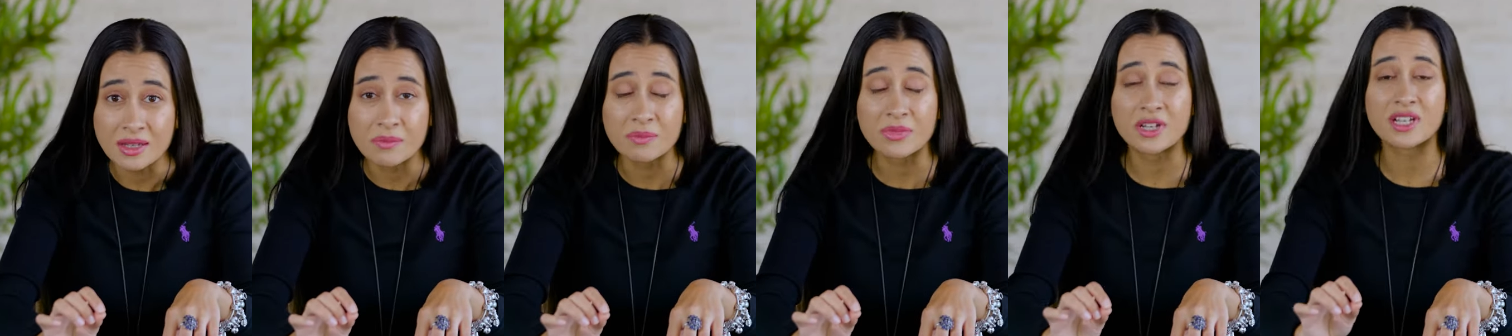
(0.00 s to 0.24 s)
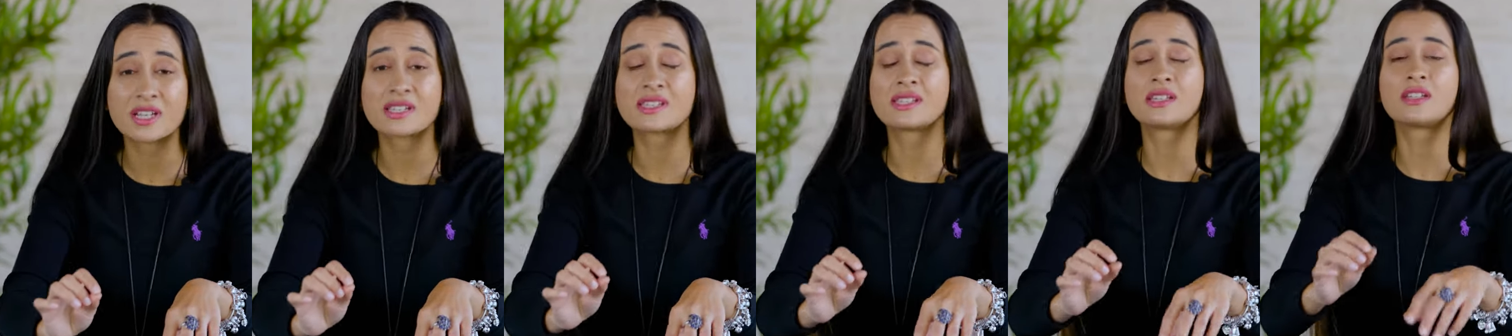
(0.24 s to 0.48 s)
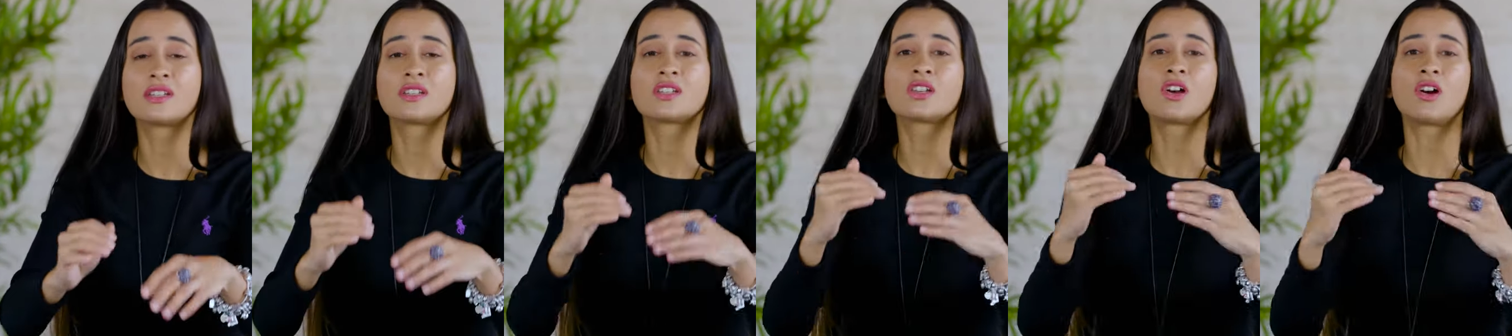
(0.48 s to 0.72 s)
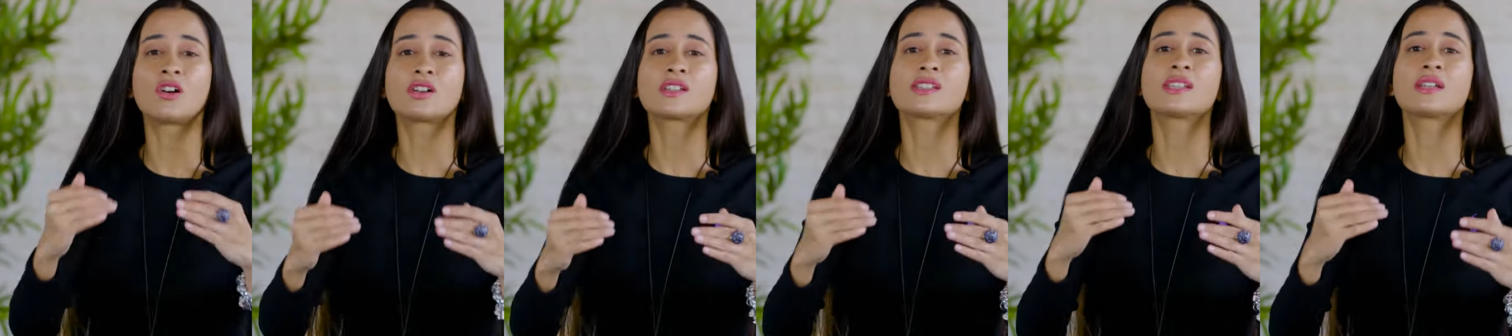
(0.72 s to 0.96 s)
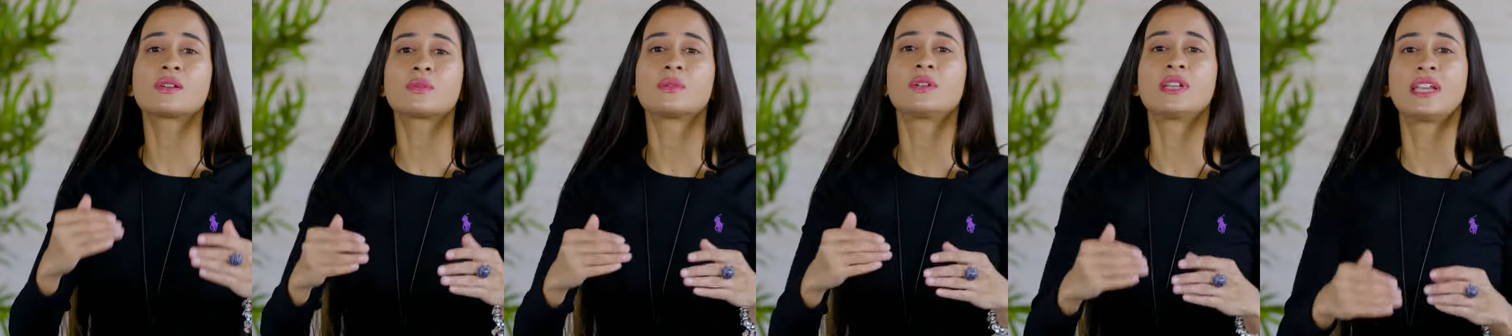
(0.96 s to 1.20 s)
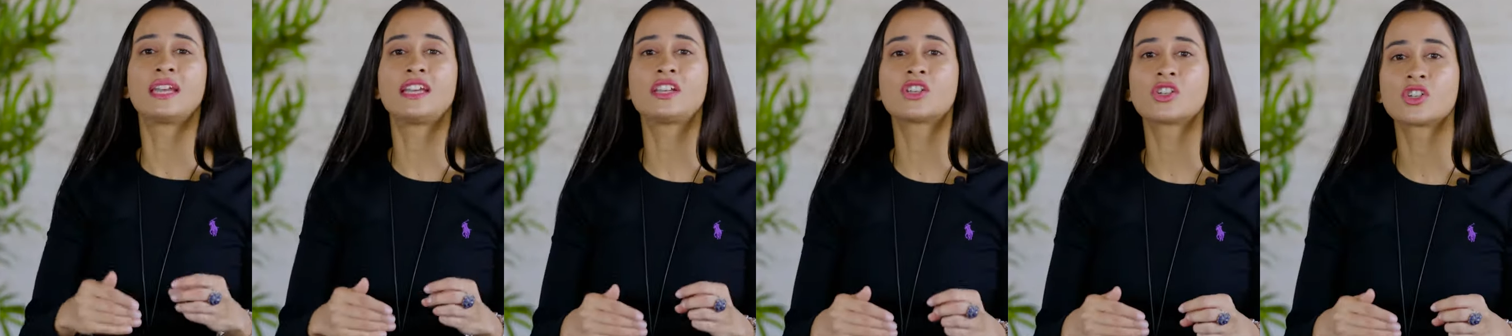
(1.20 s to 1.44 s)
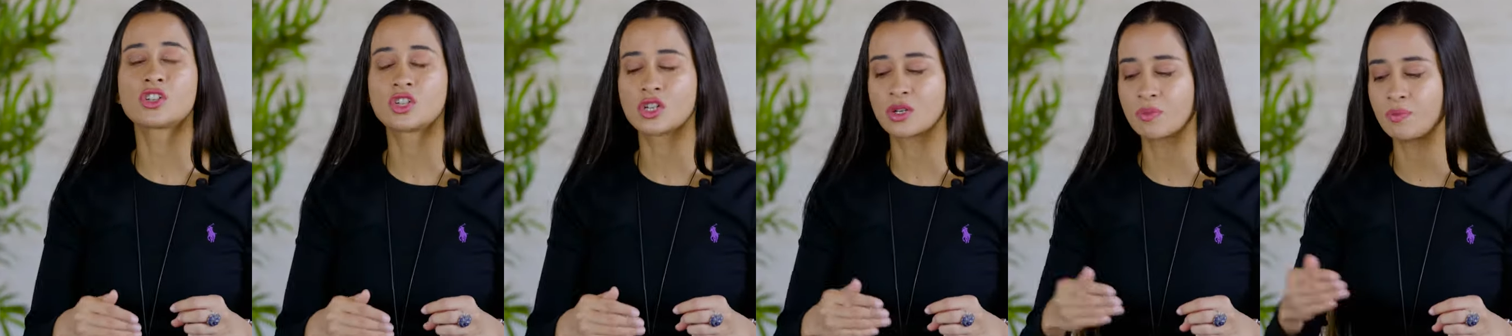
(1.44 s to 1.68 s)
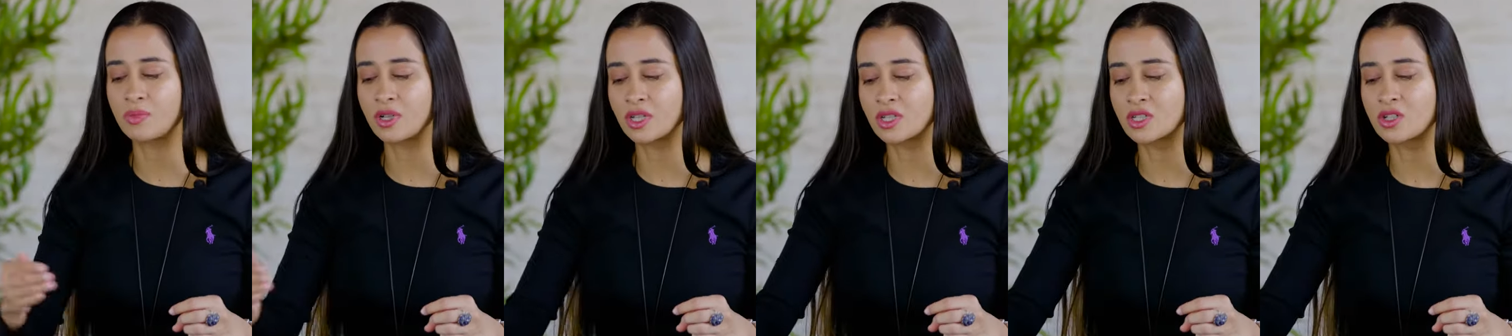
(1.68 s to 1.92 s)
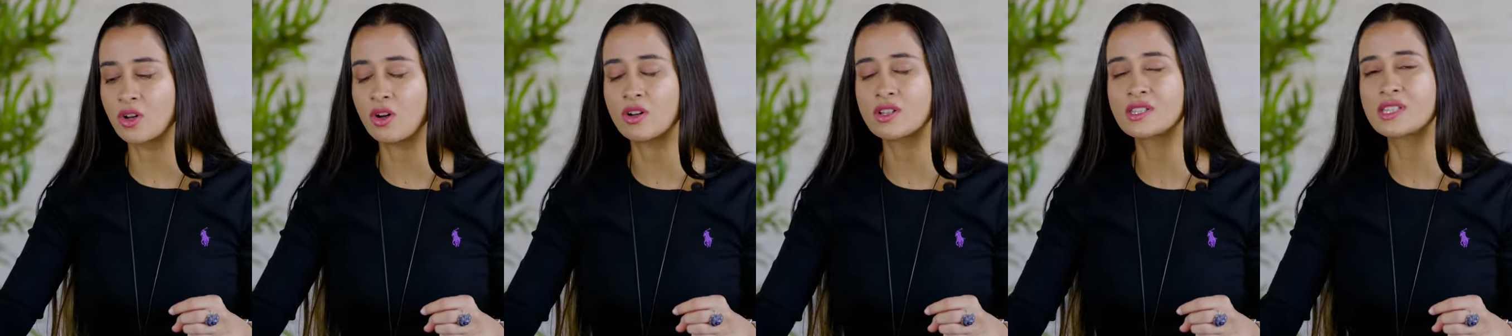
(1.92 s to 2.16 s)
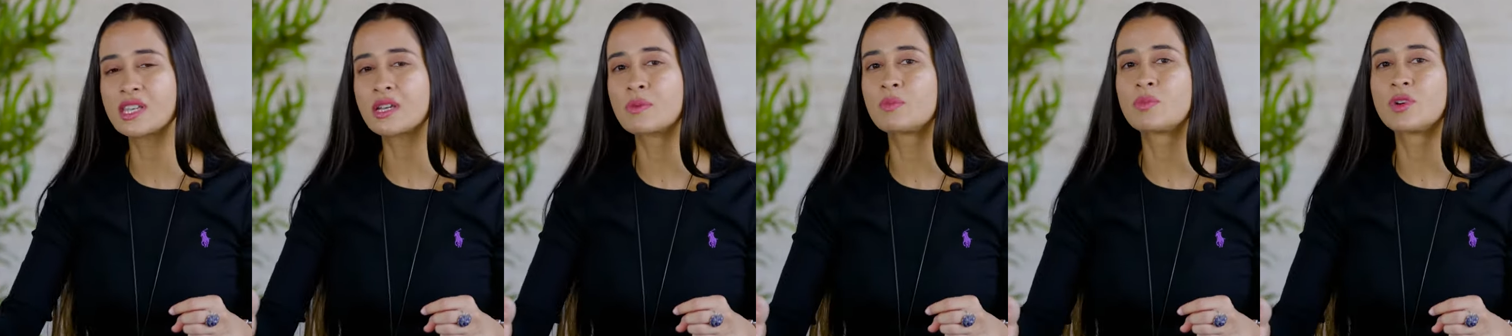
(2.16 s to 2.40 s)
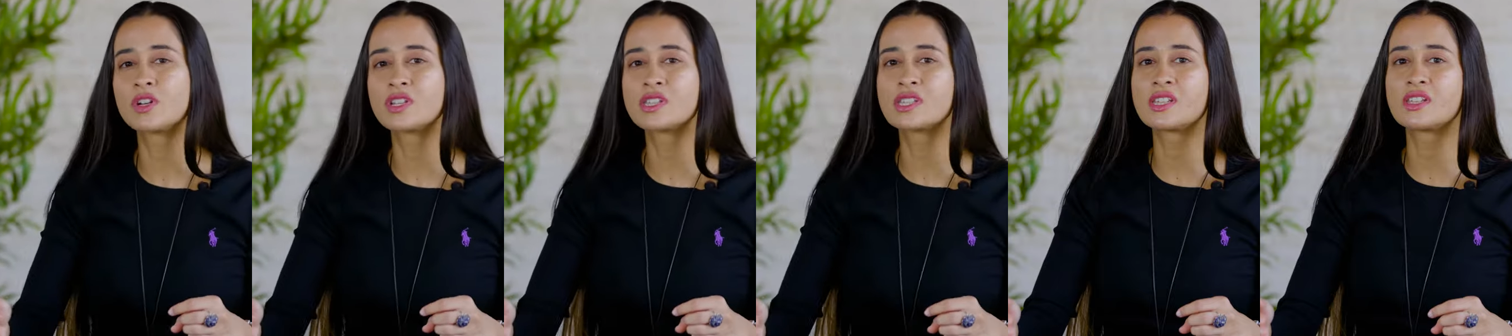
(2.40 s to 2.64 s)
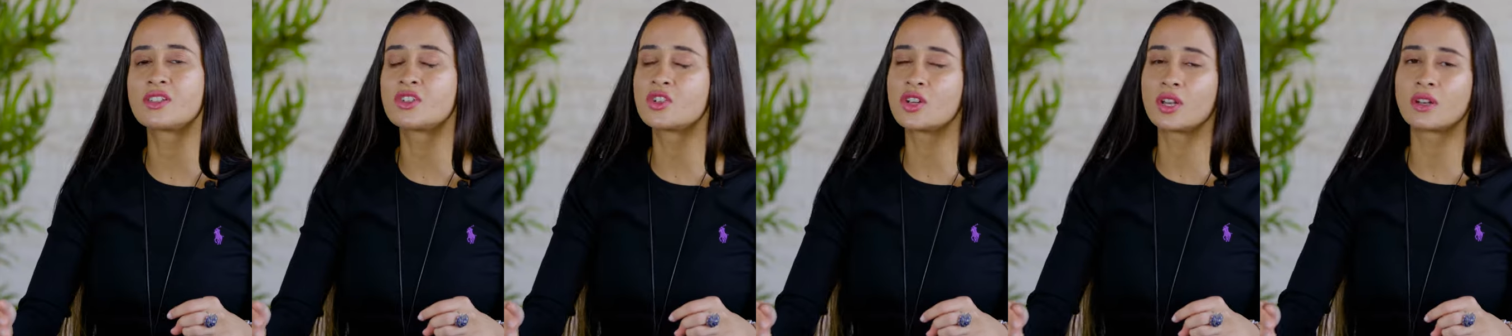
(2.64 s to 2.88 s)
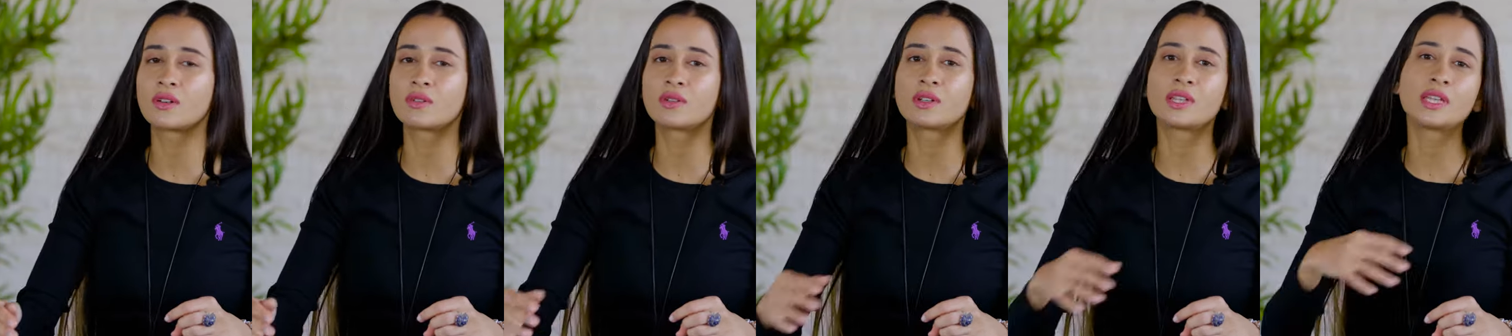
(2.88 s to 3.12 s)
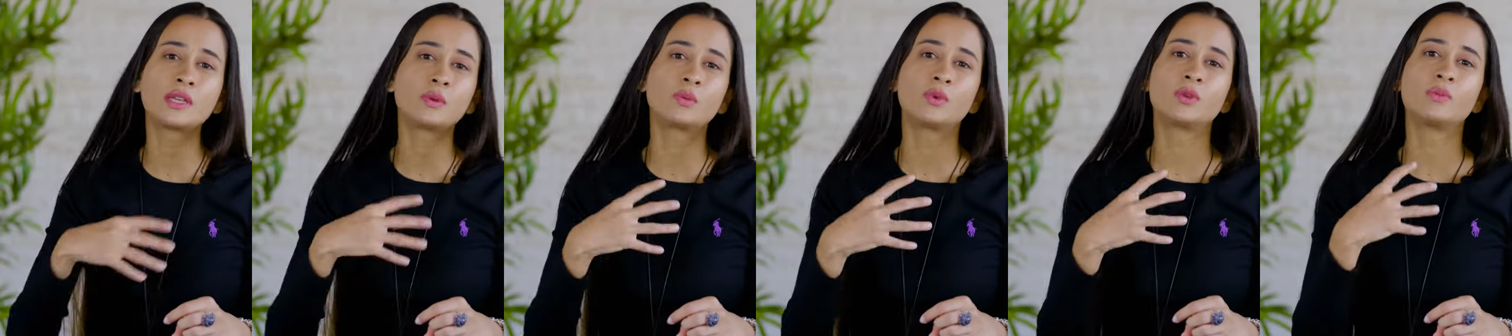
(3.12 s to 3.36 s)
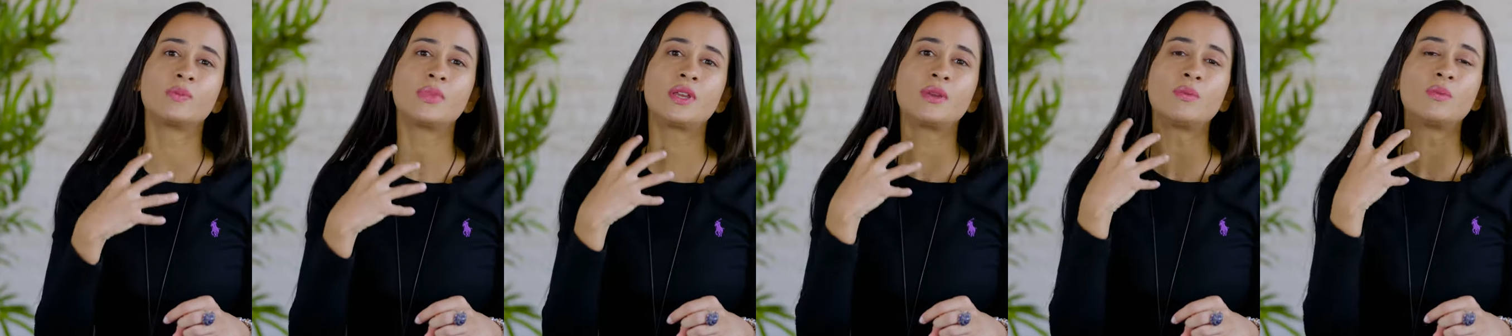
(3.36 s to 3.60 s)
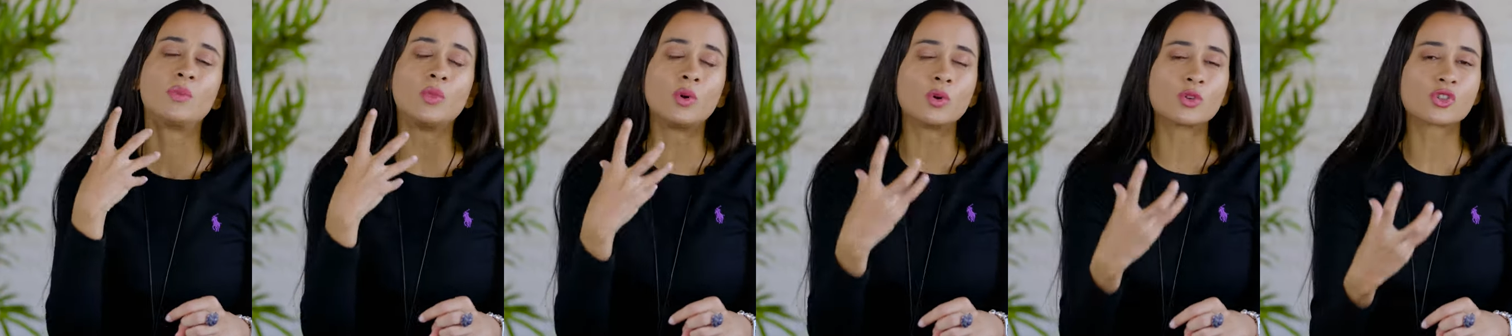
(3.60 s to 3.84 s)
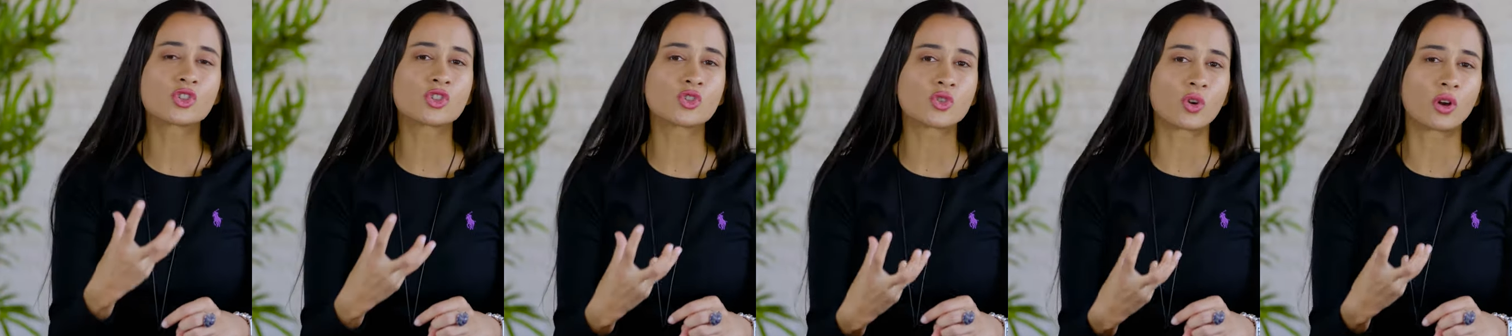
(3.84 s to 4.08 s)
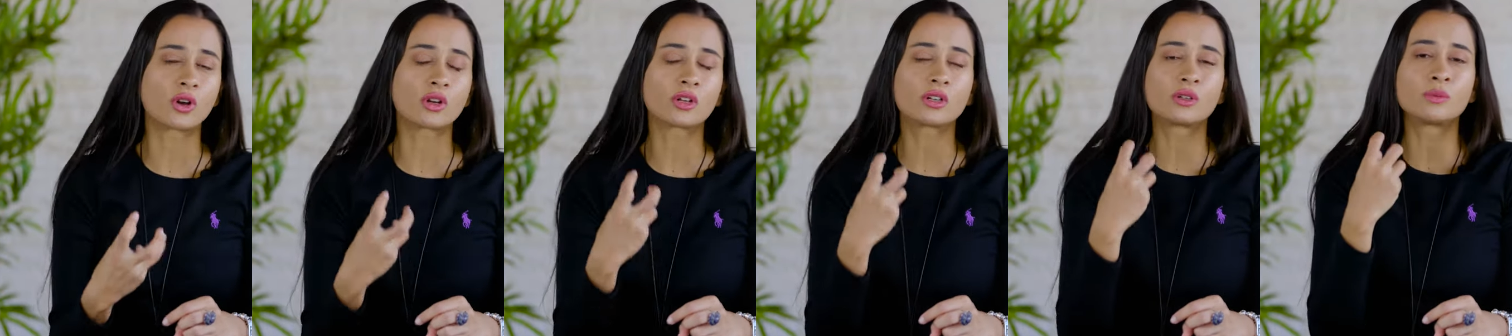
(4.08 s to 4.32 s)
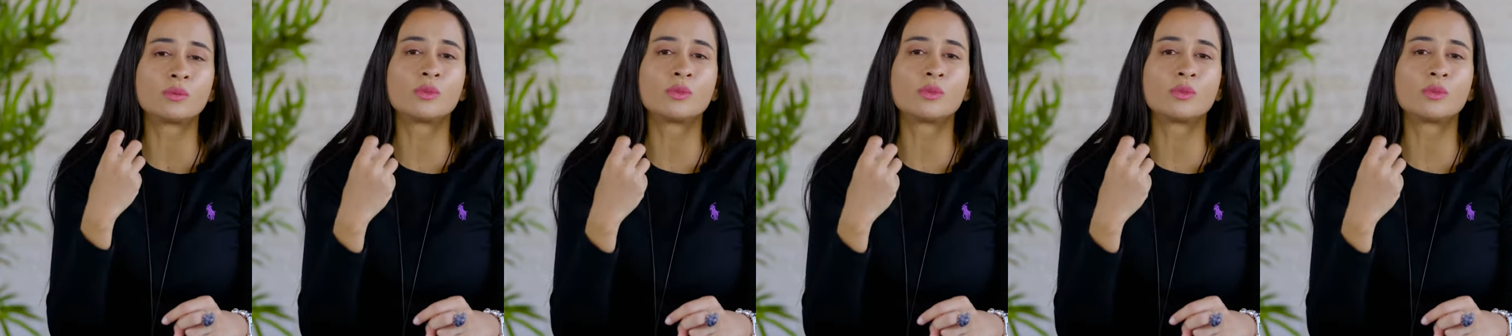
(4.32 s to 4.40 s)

Because in a toxic relationship, a toxic person generally will be more stronger,